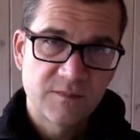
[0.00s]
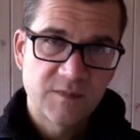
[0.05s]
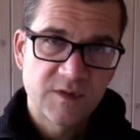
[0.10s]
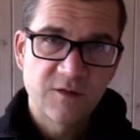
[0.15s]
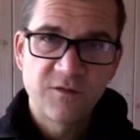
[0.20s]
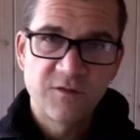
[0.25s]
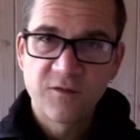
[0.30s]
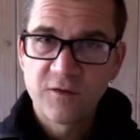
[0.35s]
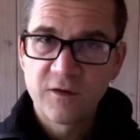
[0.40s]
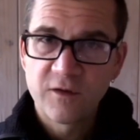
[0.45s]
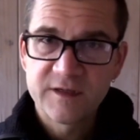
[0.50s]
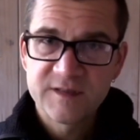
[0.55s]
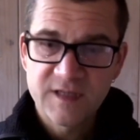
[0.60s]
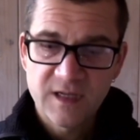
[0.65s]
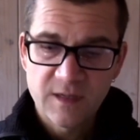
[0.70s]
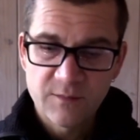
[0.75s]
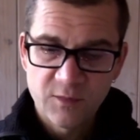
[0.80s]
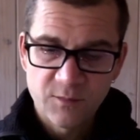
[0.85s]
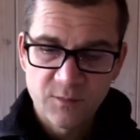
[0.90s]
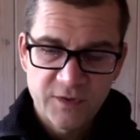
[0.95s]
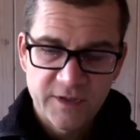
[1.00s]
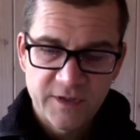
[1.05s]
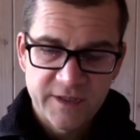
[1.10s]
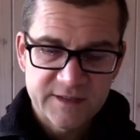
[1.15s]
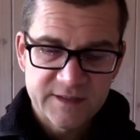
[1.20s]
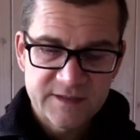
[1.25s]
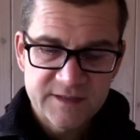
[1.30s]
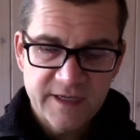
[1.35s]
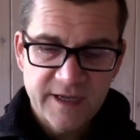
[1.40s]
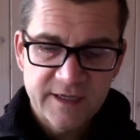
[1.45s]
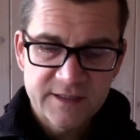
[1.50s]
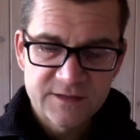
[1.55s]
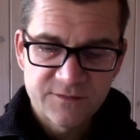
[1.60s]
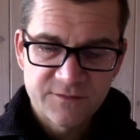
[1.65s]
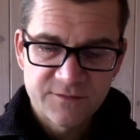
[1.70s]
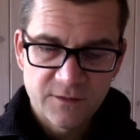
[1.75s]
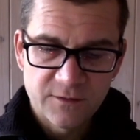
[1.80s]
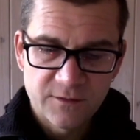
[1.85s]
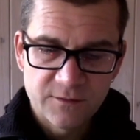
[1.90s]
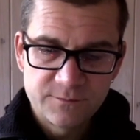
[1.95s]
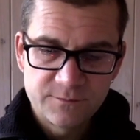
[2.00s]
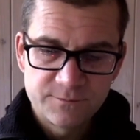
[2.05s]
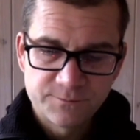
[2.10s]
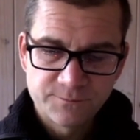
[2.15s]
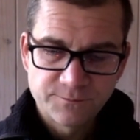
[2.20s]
for example, playing a saxophone,